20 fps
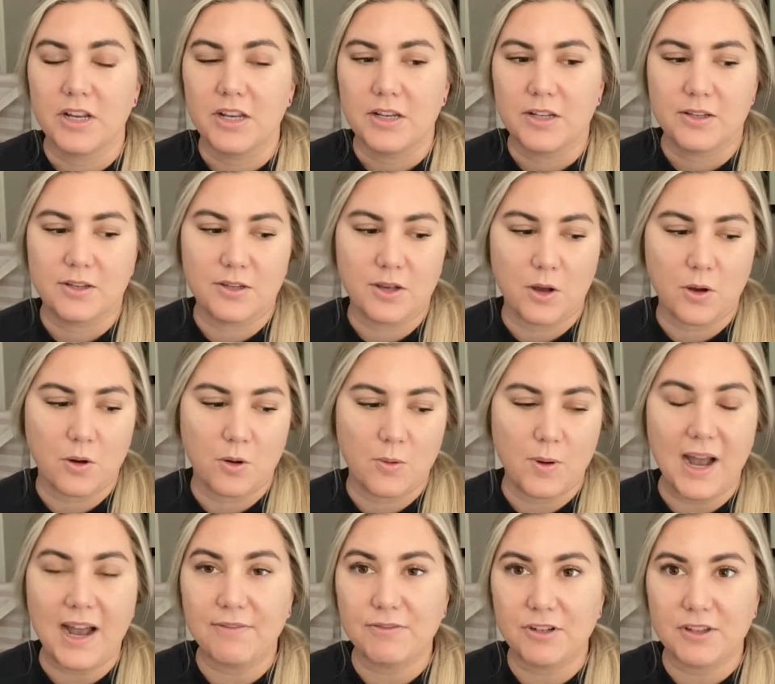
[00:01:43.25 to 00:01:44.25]
So
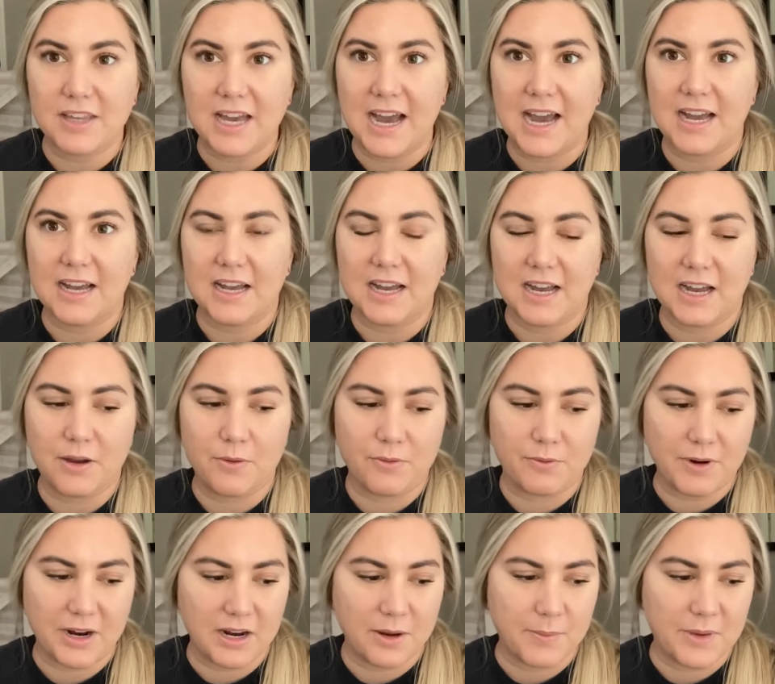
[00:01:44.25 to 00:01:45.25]
after that, I would
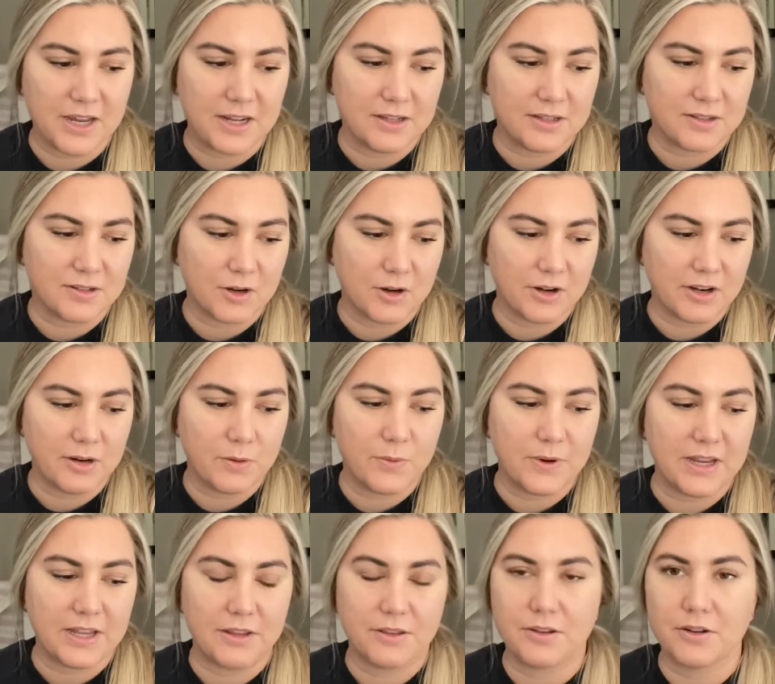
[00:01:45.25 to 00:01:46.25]
recommend starting
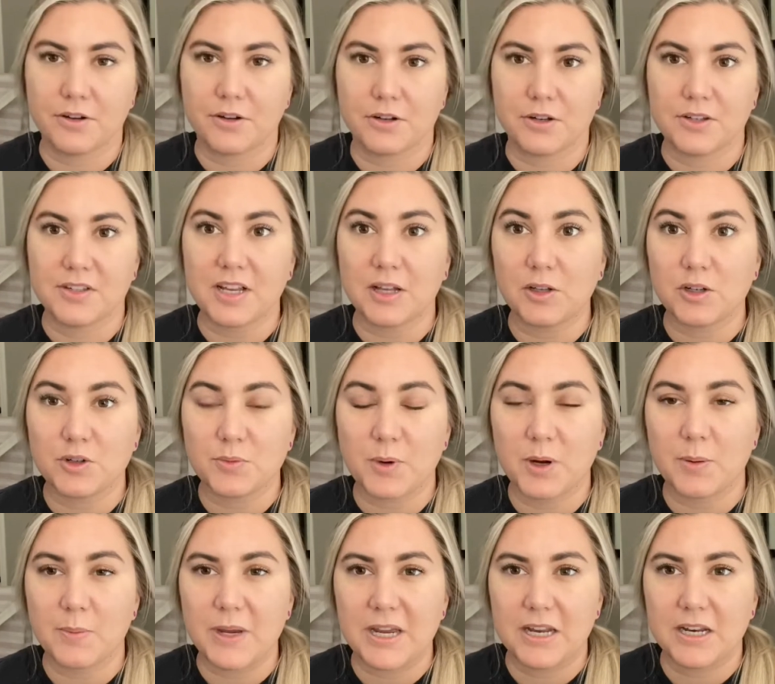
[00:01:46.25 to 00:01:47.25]
with your seller's
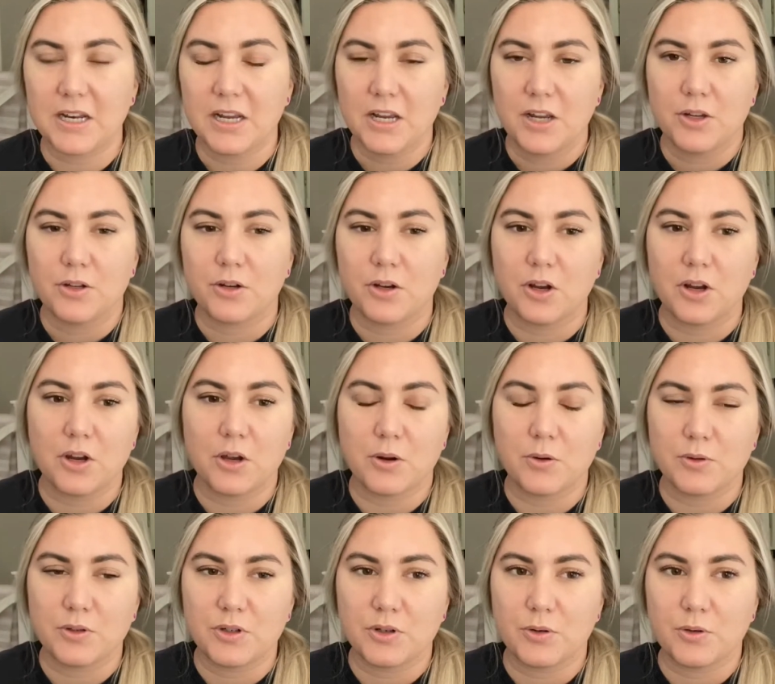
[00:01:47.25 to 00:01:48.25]
permit. You can go
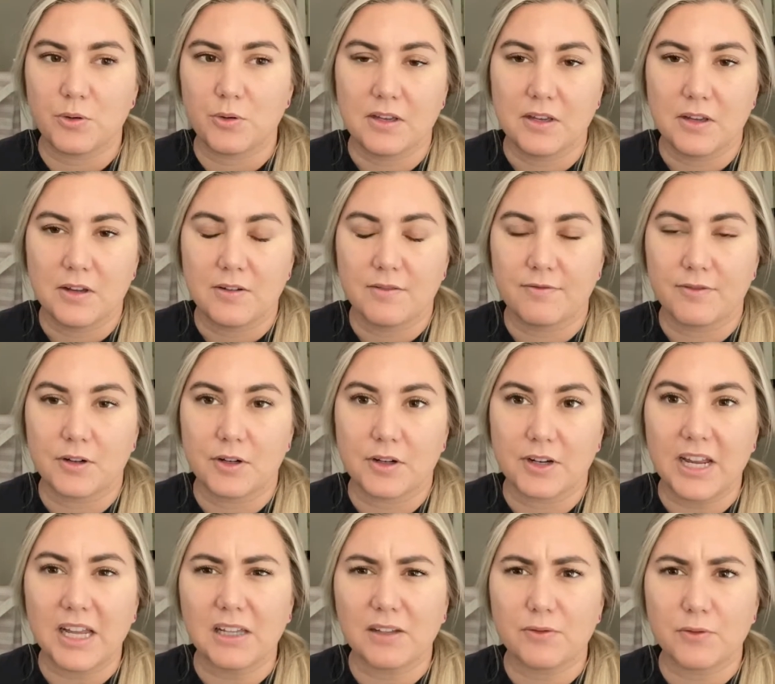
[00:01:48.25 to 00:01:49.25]
to, for
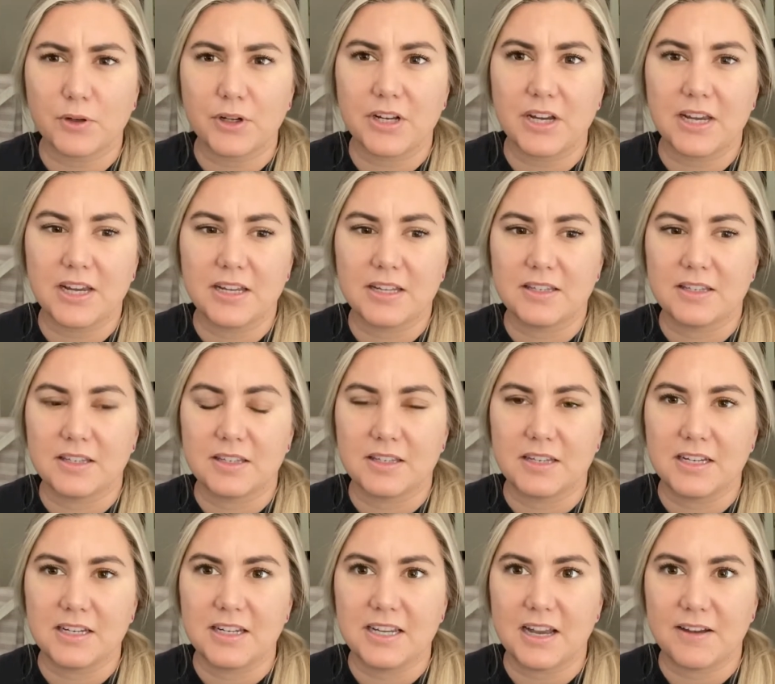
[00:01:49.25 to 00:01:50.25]
California, it's the
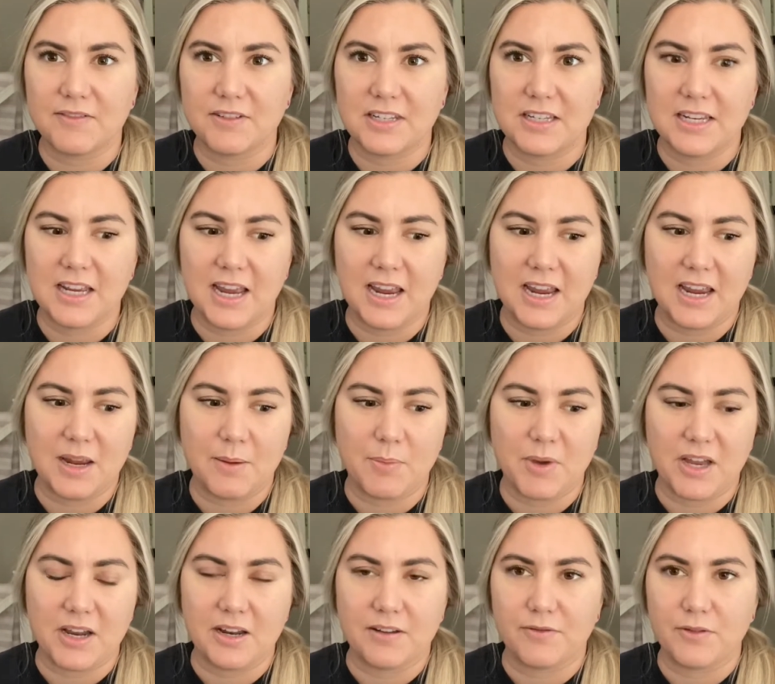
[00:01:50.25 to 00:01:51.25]
CDFTA,
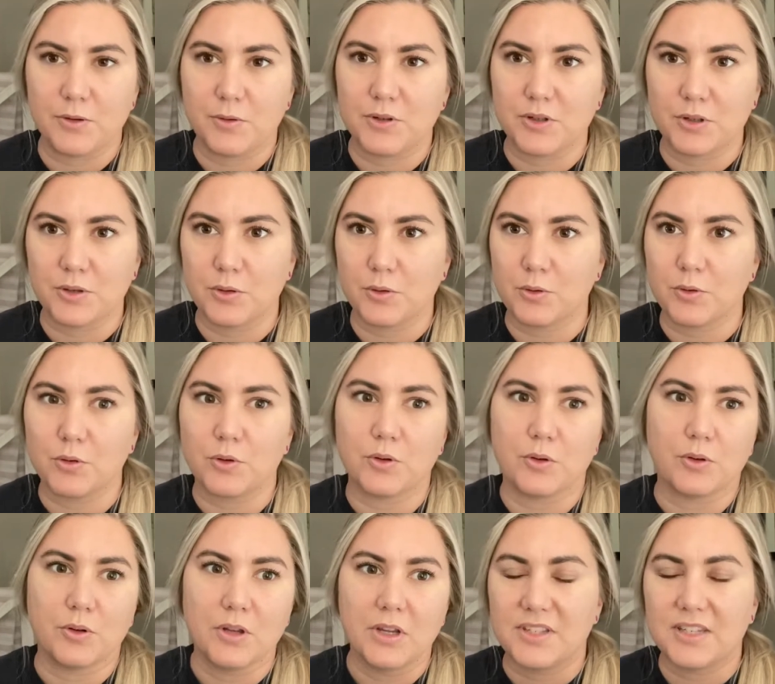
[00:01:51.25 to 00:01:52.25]
but if you just
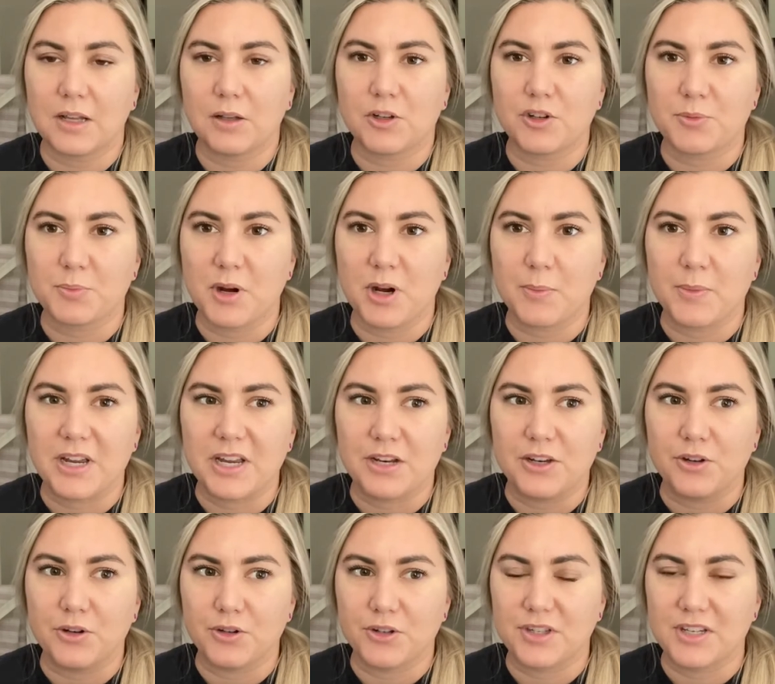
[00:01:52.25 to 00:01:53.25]
Google seller's permit in
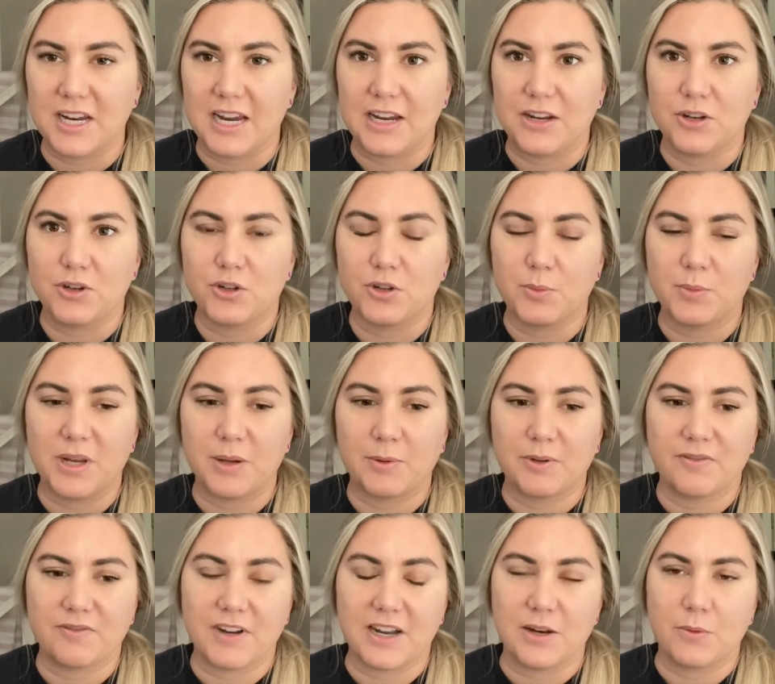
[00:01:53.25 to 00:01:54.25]
your state, you should be able to
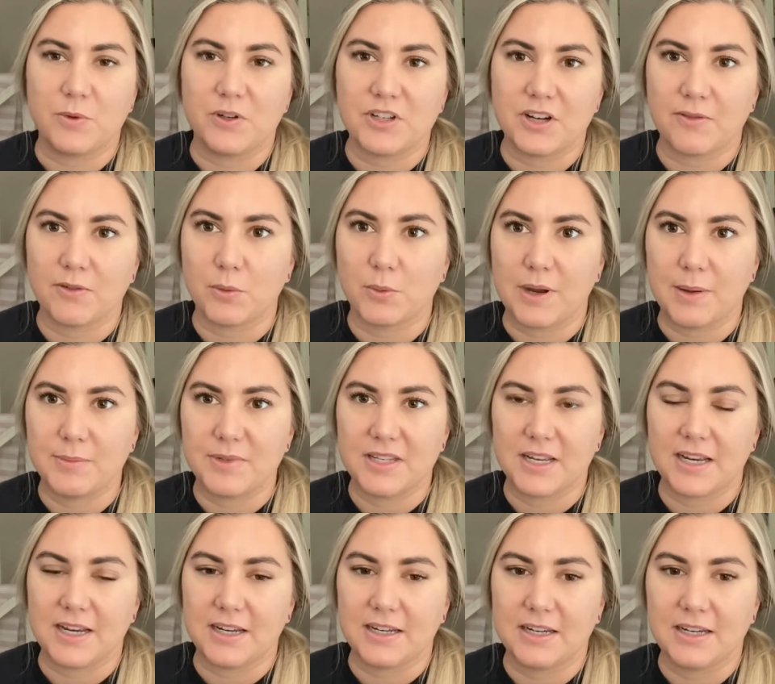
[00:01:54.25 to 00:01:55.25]
find whichever
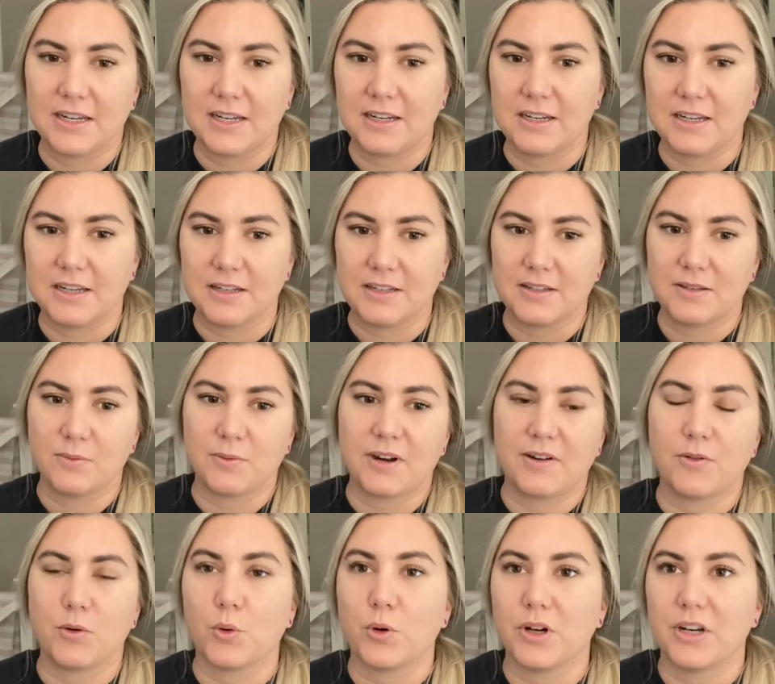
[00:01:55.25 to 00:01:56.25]
website it is,
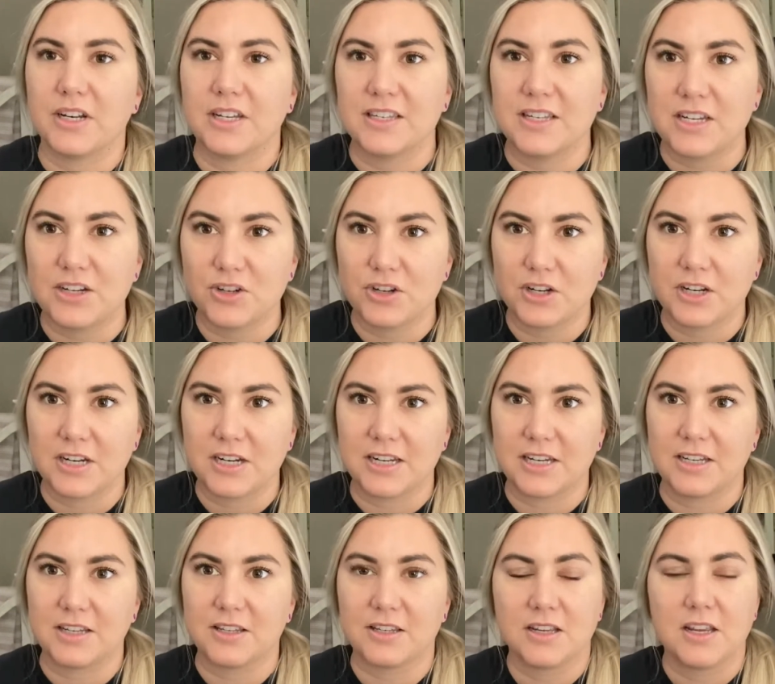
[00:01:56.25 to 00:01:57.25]
whatever organization it
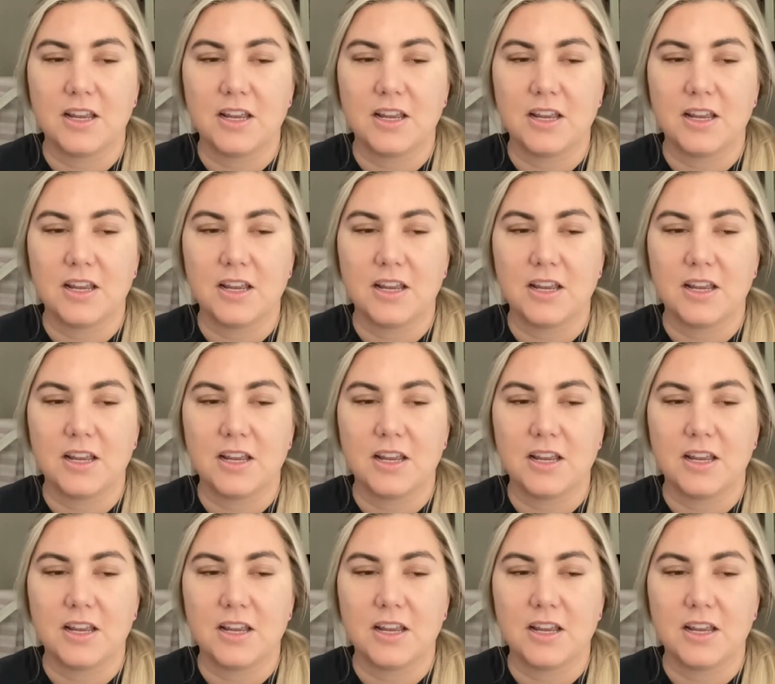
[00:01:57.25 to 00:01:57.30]
is